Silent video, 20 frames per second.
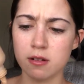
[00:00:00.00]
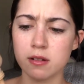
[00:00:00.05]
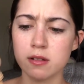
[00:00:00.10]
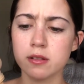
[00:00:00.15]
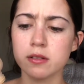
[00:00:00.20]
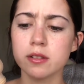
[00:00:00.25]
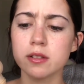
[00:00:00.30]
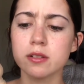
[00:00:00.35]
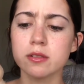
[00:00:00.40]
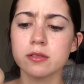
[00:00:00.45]
A
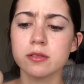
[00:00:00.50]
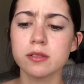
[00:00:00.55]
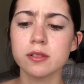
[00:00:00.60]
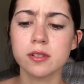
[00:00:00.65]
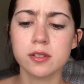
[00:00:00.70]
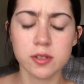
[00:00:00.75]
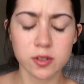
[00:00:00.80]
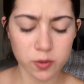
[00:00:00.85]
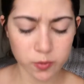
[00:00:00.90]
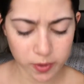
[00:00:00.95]
little
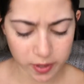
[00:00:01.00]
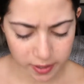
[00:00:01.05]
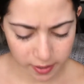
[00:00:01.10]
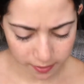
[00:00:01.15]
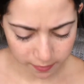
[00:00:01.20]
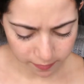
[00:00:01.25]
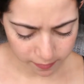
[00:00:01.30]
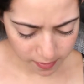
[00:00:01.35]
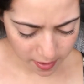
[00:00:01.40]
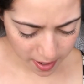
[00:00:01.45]
squirt
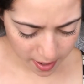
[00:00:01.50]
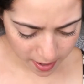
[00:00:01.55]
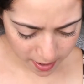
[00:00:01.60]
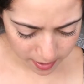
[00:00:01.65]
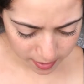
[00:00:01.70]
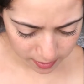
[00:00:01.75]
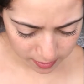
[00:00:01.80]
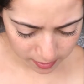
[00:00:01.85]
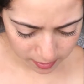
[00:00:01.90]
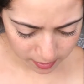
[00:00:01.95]
of
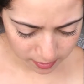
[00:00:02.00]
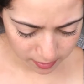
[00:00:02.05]
that.